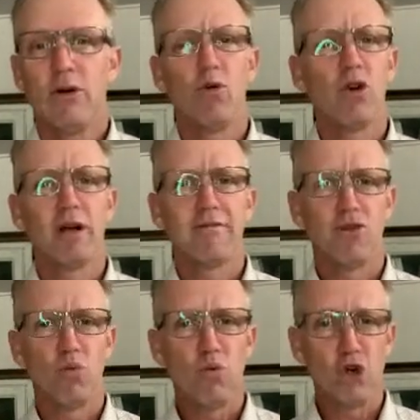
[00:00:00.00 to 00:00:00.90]
all over
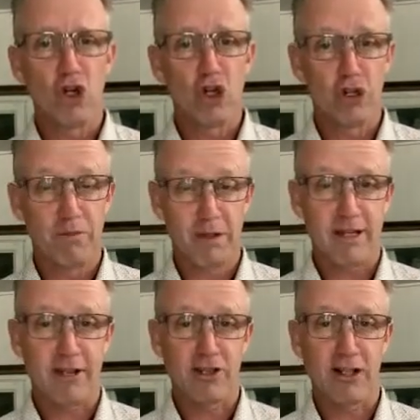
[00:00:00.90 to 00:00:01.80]
the world,
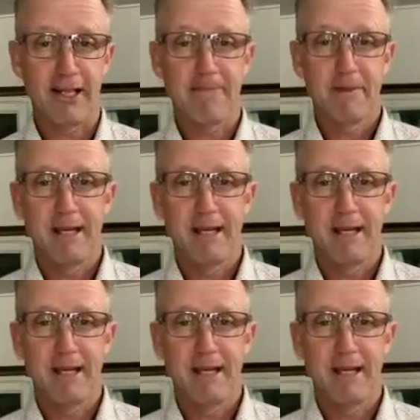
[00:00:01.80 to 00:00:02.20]
potentially.